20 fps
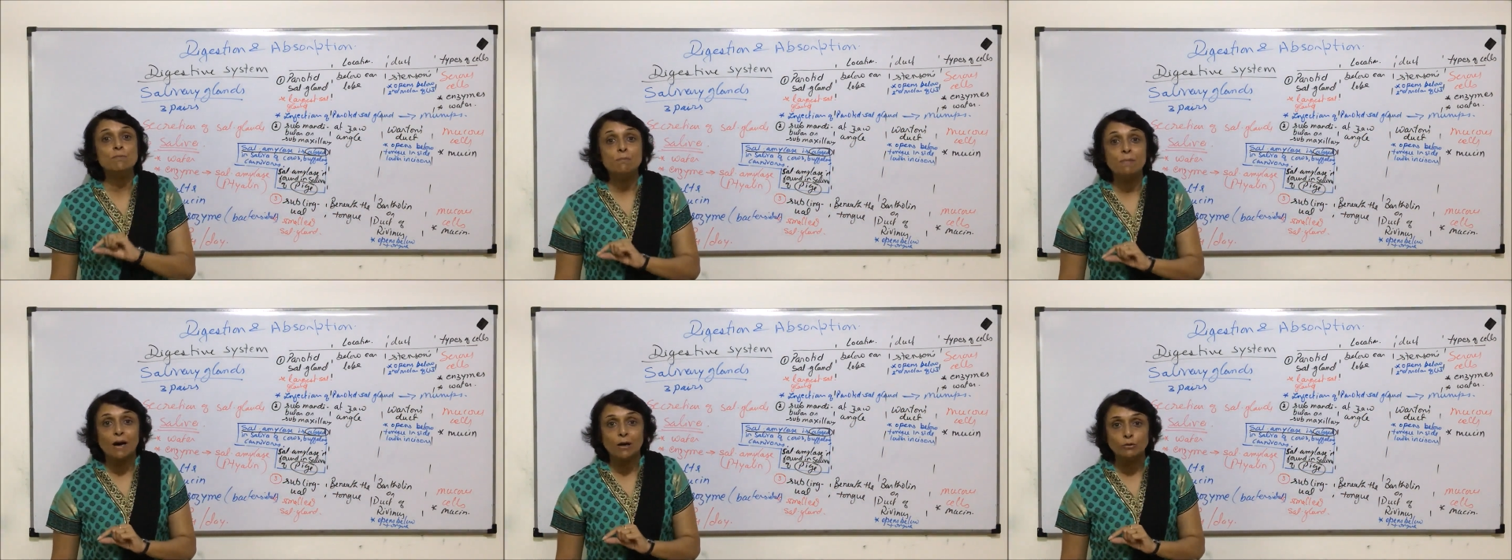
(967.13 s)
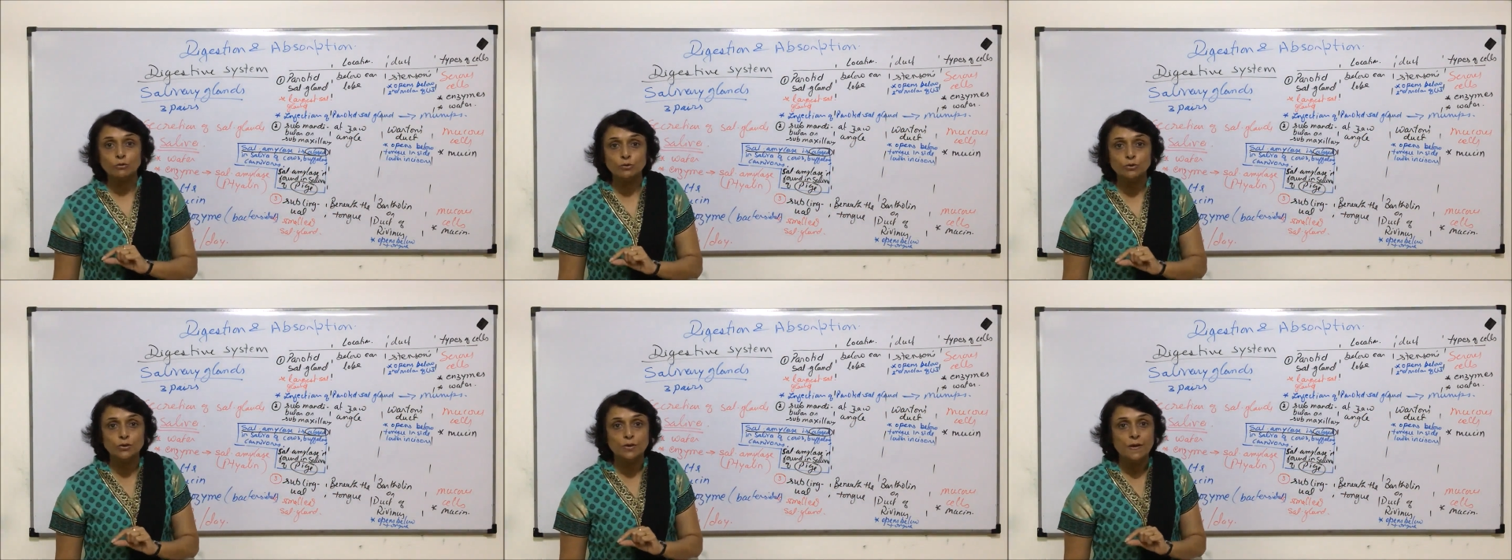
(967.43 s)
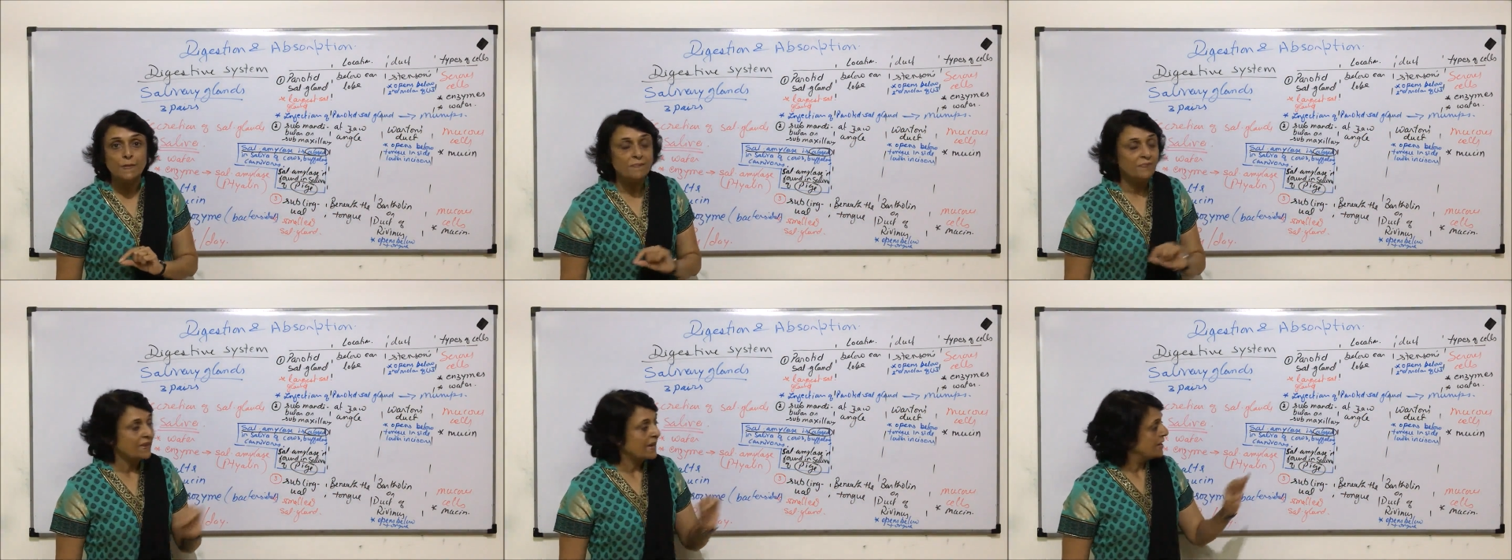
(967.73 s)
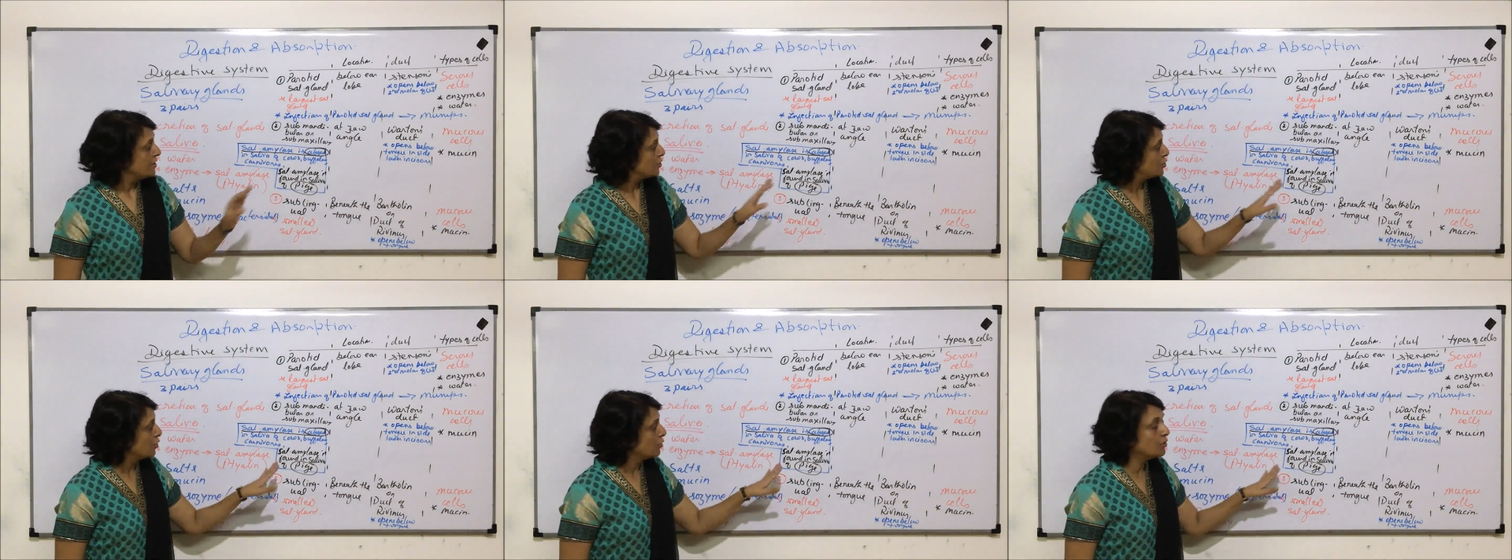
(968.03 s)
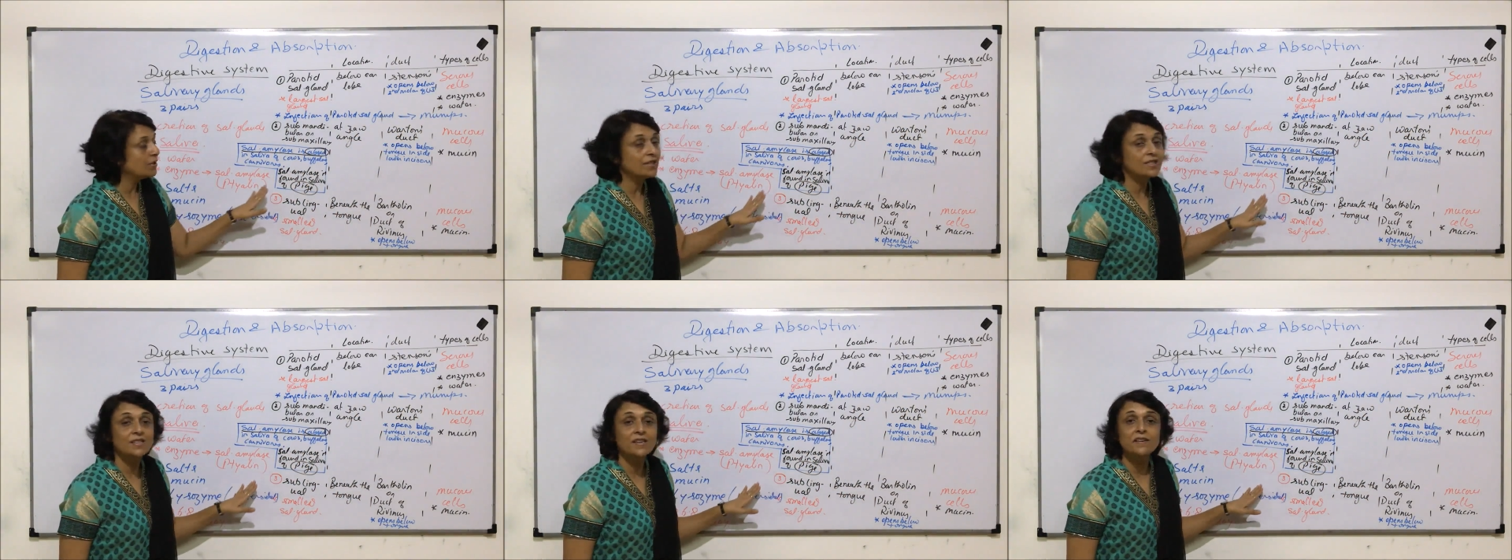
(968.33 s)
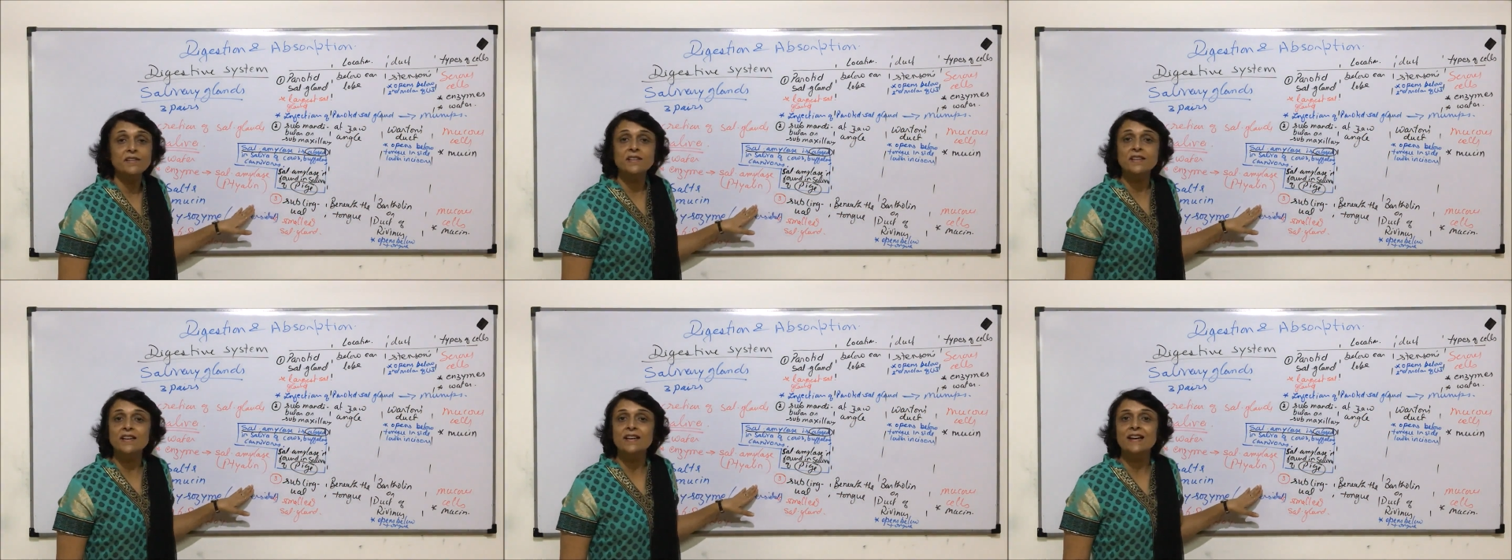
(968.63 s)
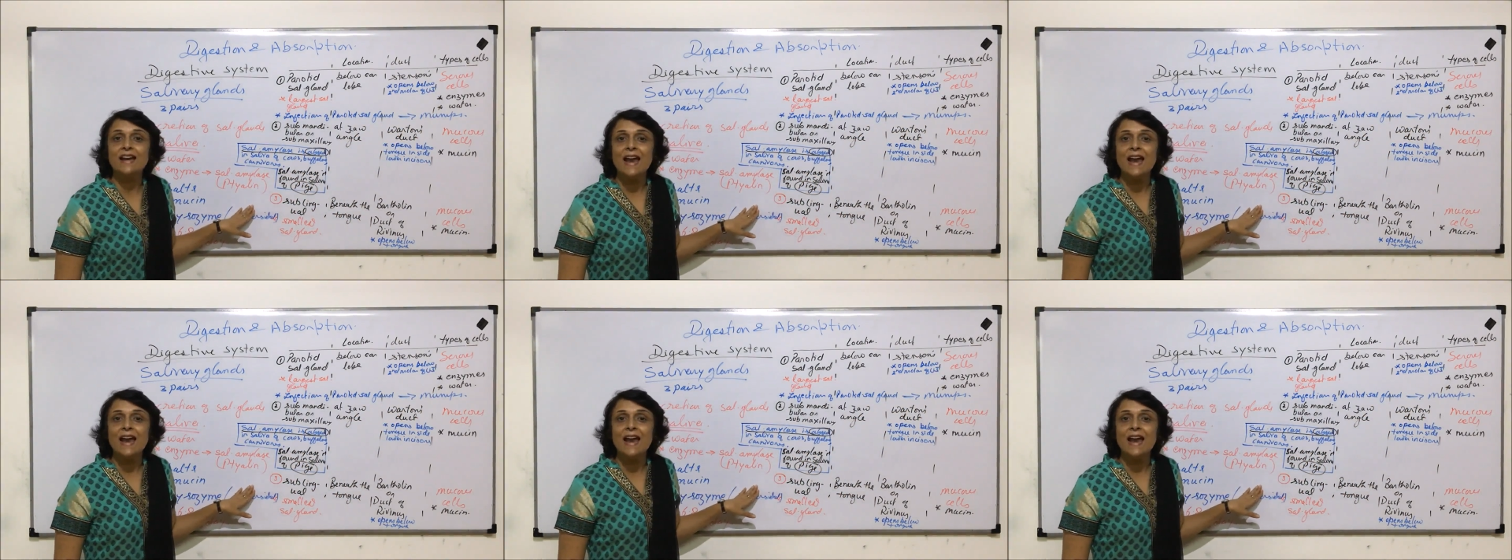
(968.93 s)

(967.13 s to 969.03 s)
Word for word: mouth. So this is